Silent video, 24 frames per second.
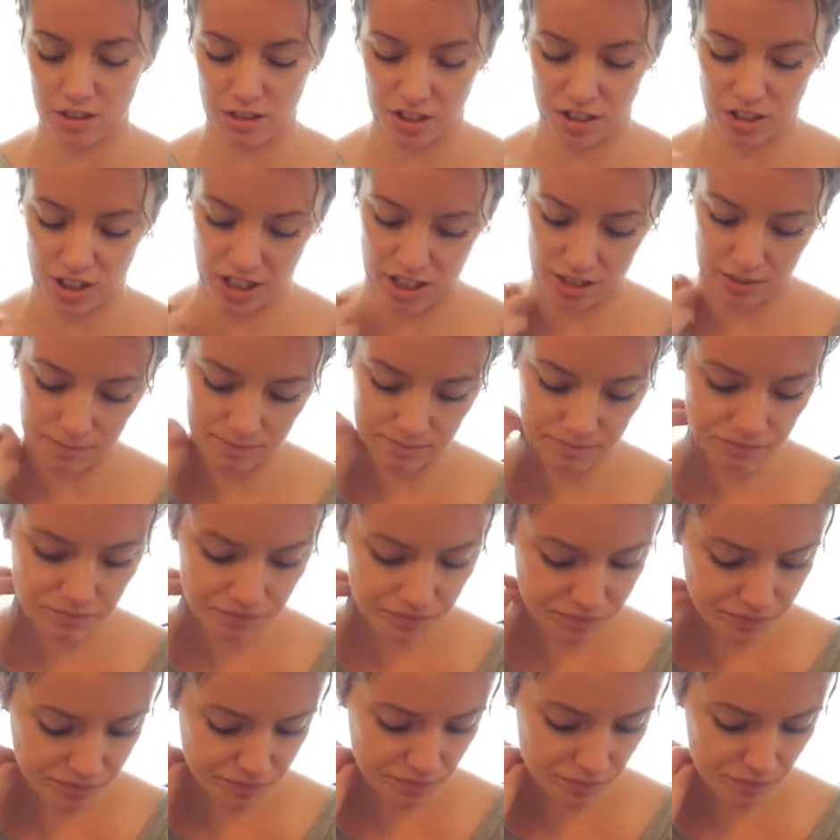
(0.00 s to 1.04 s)
learning,
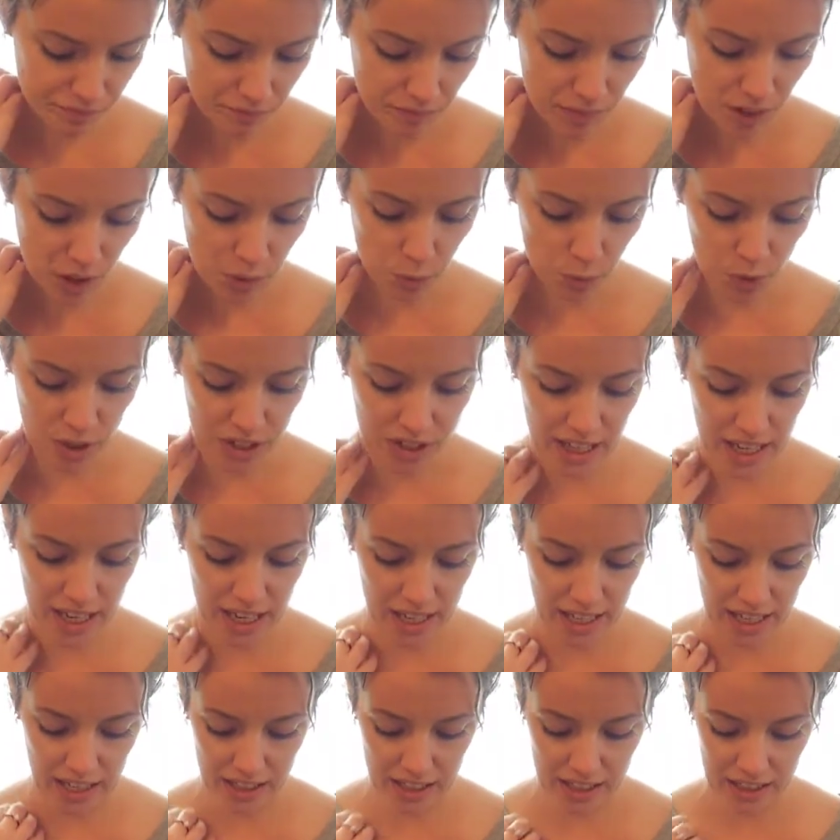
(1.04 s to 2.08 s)
where
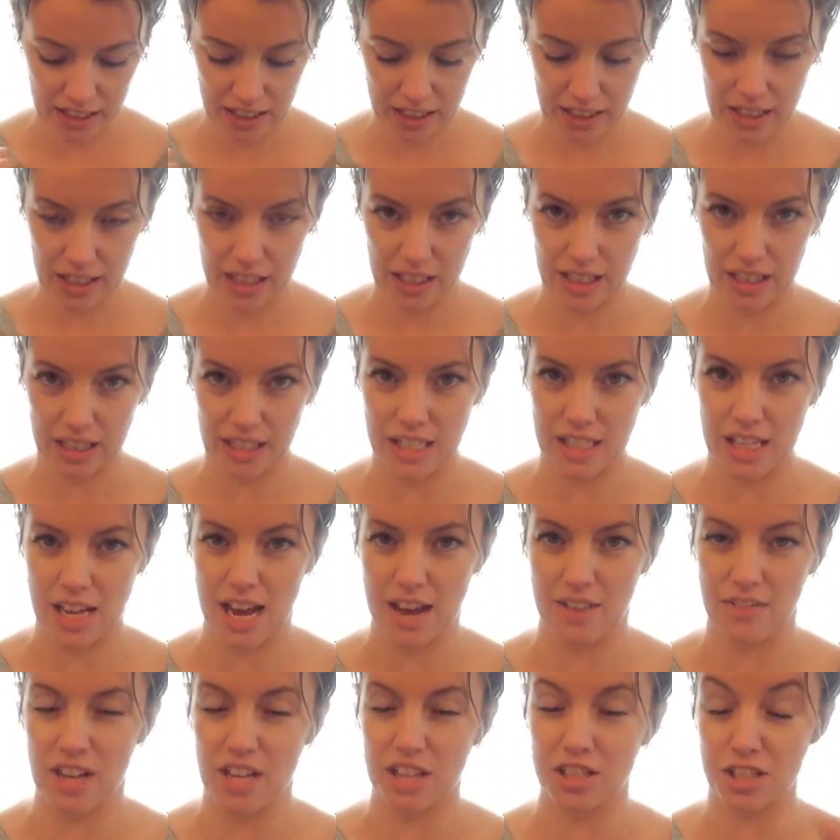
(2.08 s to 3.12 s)
they
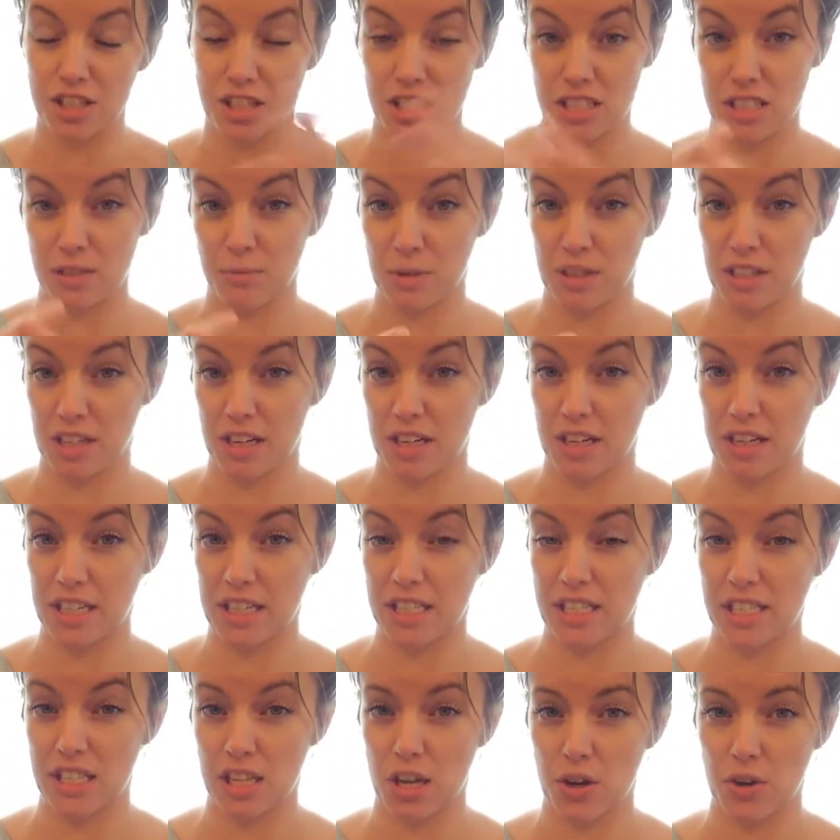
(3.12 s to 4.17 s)
have interdisciplinary.
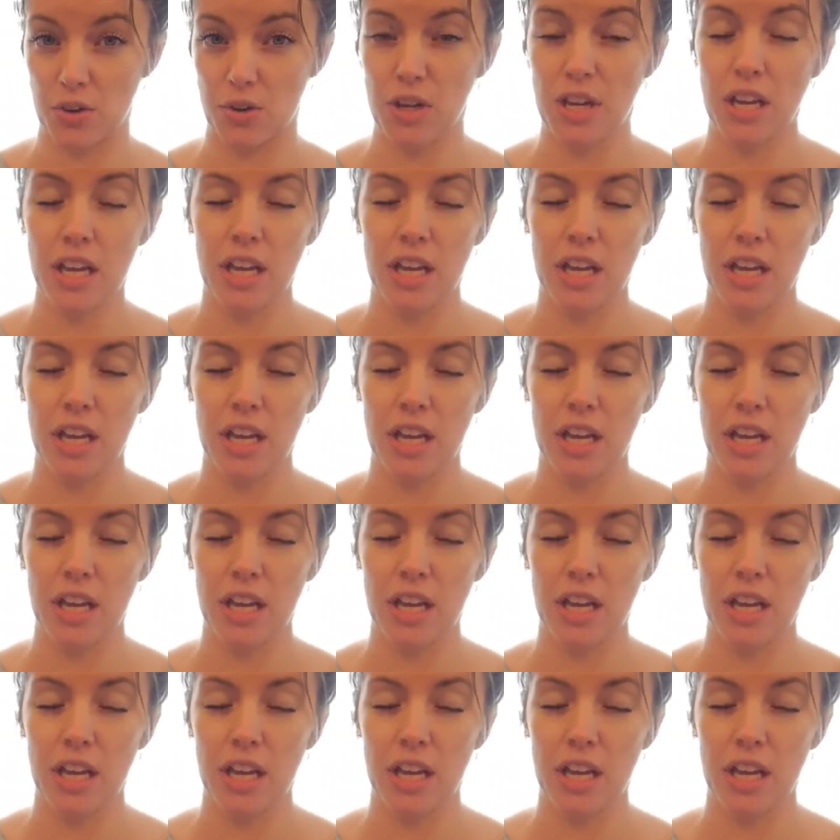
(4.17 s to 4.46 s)
So